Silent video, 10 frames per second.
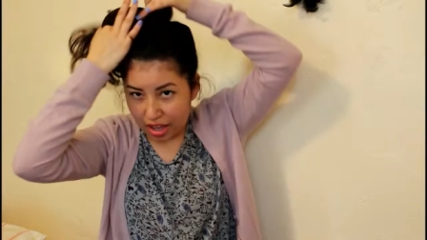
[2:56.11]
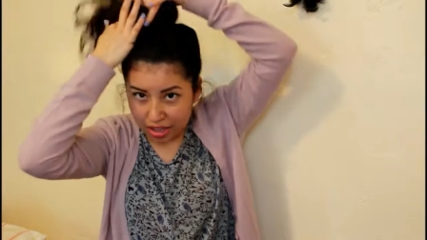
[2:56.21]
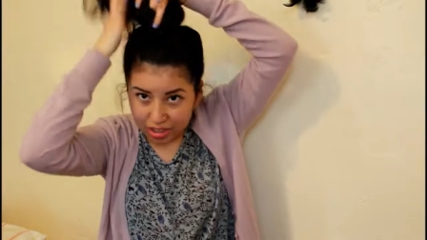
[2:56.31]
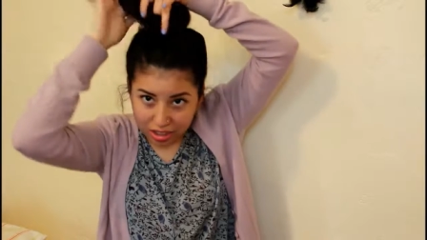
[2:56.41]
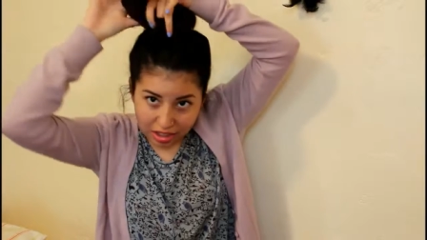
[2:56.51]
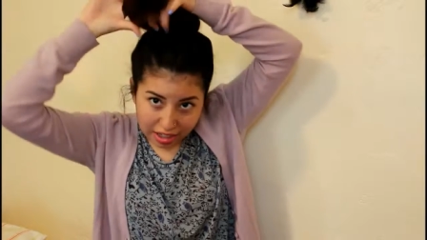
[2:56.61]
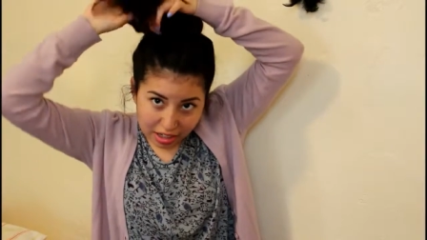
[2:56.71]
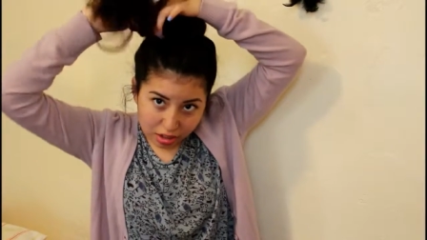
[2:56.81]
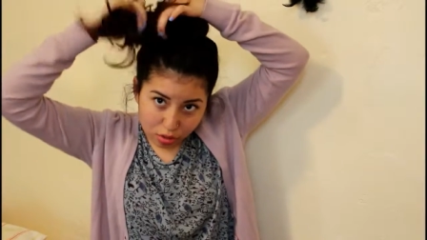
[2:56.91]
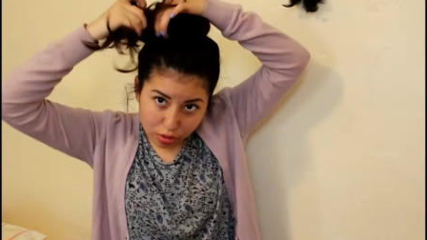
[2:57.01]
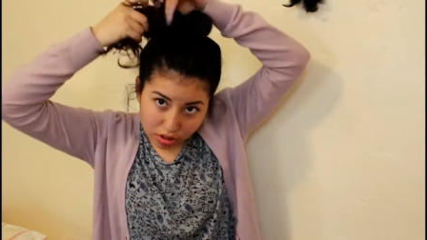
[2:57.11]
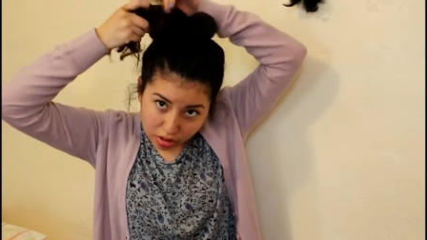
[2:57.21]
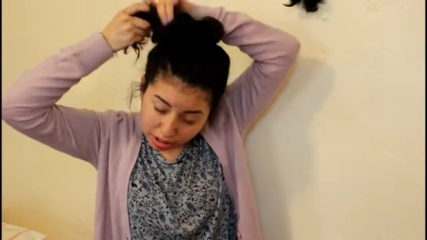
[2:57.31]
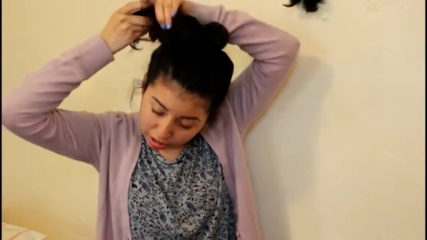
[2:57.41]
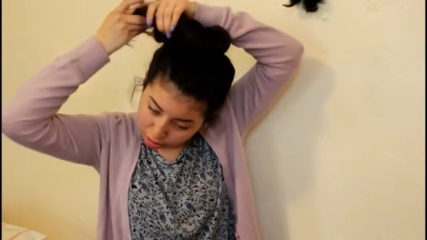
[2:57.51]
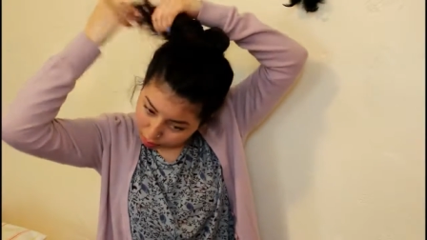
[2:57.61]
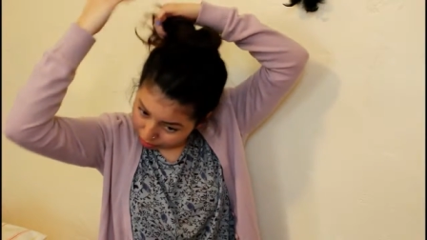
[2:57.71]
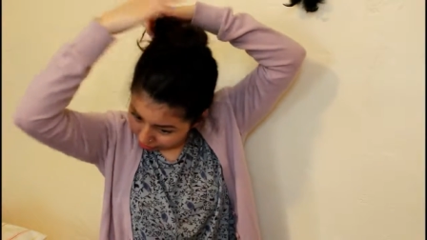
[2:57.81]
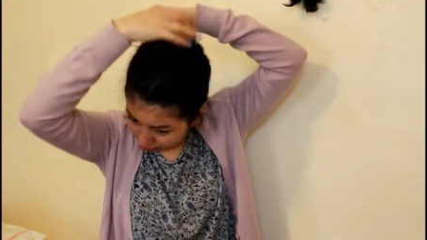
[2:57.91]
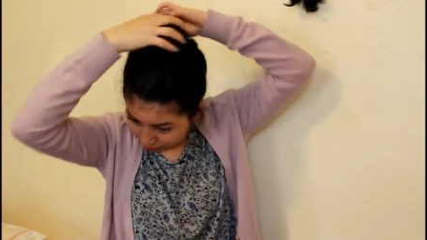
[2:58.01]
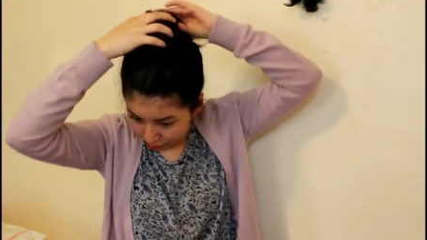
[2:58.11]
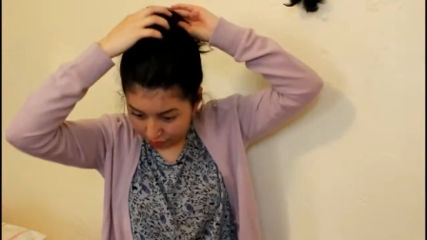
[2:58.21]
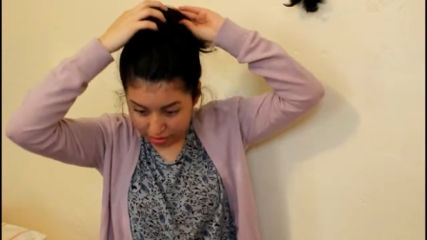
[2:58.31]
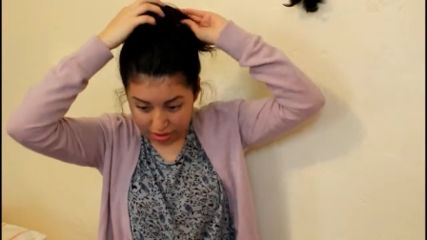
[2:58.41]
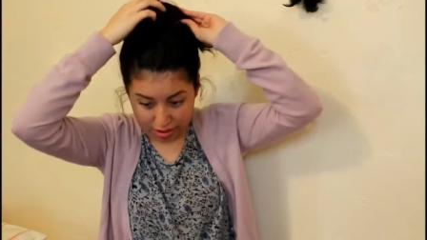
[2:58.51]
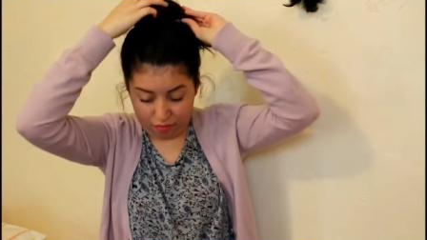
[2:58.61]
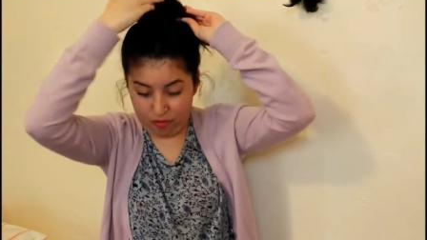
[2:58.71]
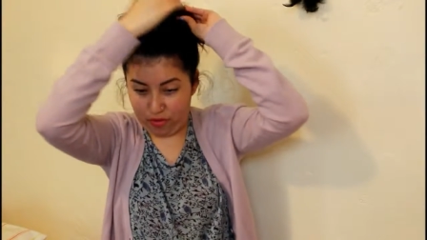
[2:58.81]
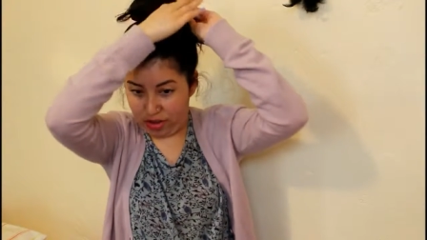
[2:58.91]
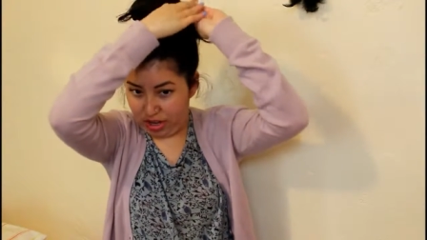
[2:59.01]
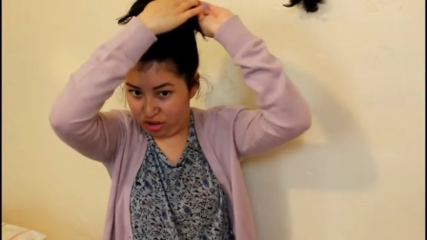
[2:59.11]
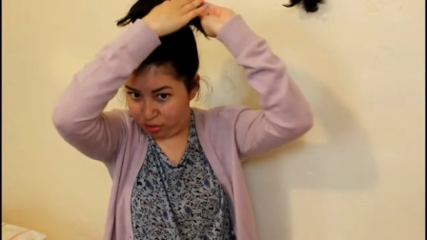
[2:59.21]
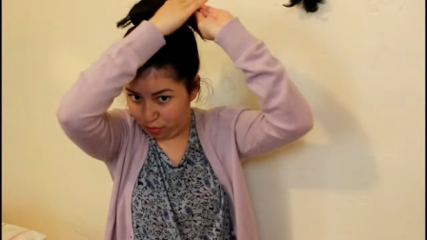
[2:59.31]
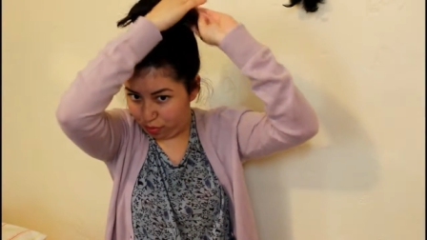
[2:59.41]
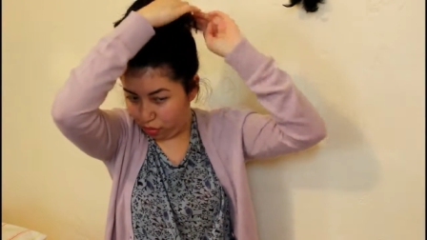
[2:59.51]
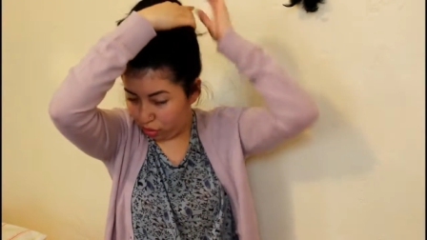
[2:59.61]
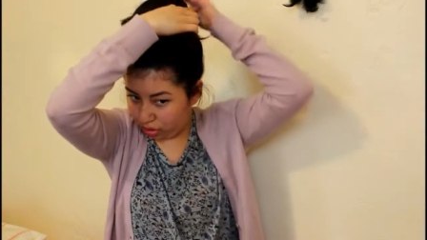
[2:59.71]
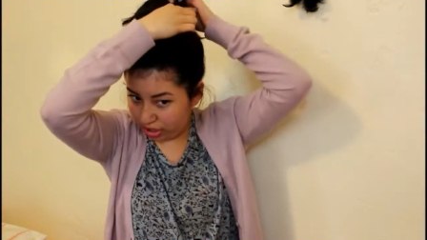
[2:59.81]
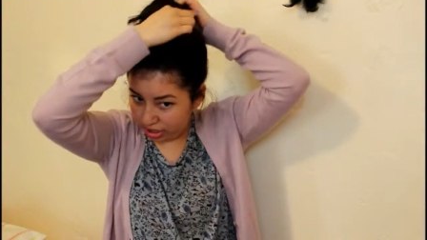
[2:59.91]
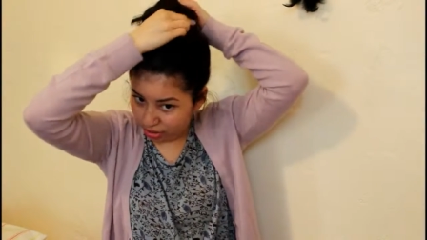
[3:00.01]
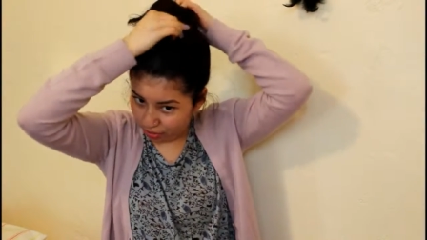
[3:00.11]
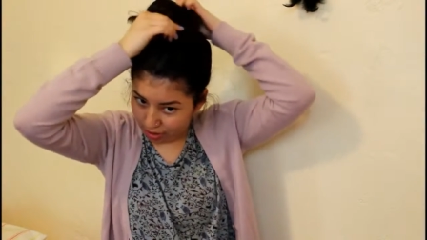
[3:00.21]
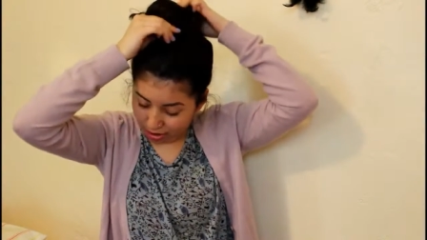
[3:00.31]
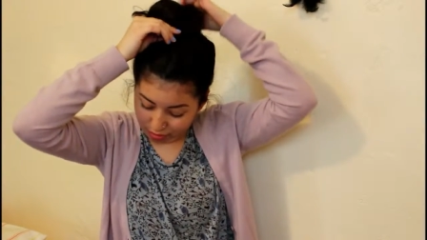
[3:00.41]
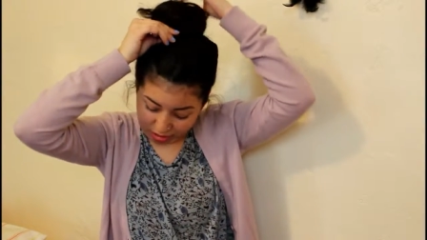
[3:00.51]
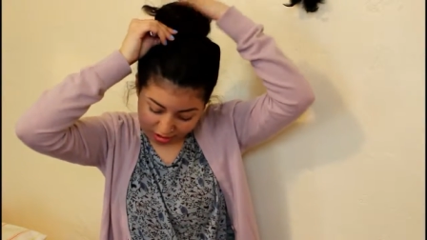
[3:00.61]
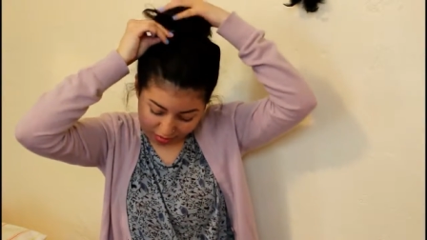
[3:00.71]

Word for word: and just kind of twist your hair a bit and finish pulling it around.